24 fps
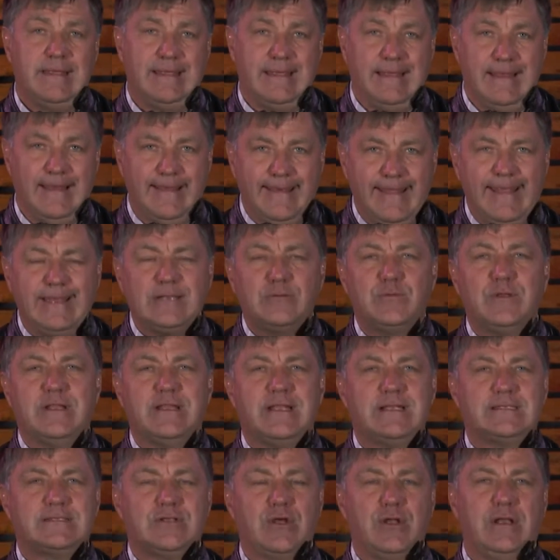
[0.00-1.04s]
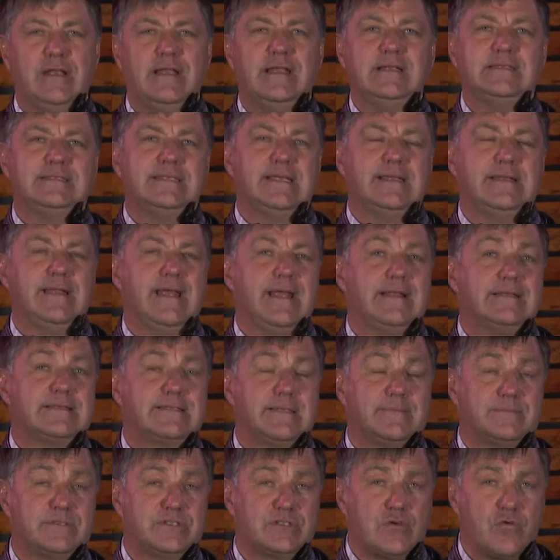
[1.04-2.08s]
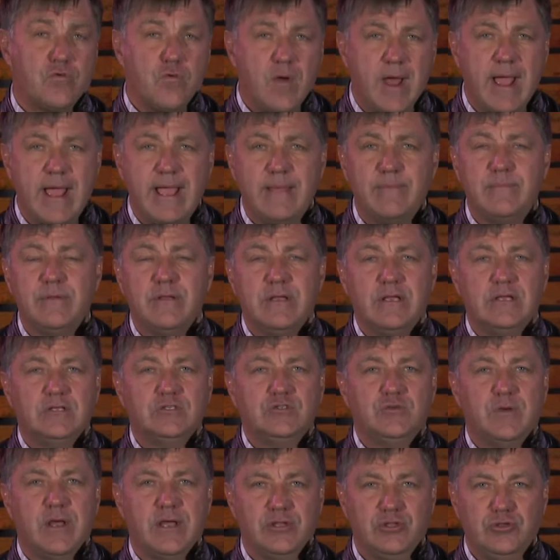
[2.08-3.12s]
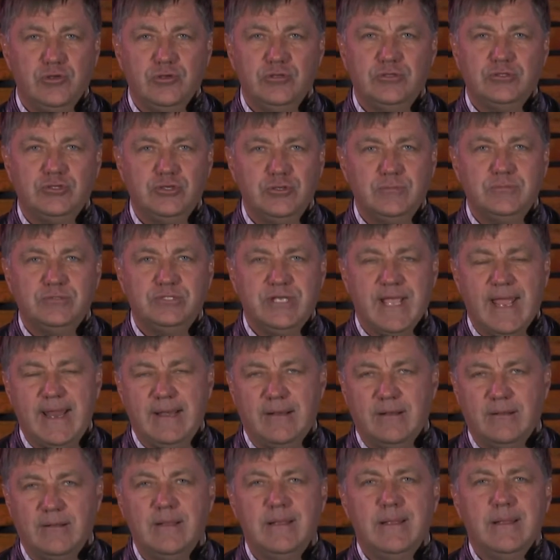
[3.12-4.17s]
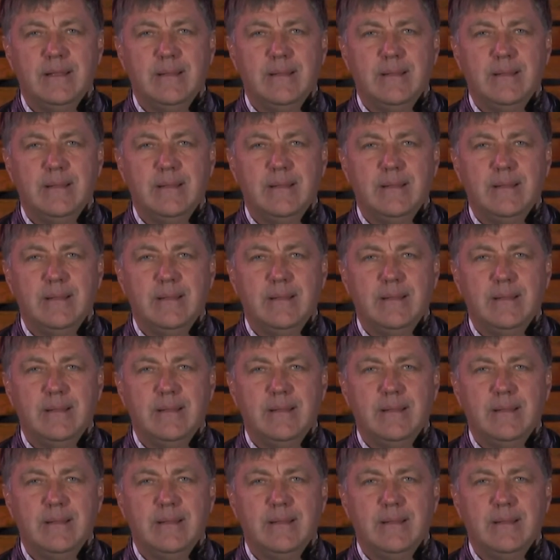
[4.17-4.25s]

Connect with us on LinkedIn and subscribe to our YouTube channel.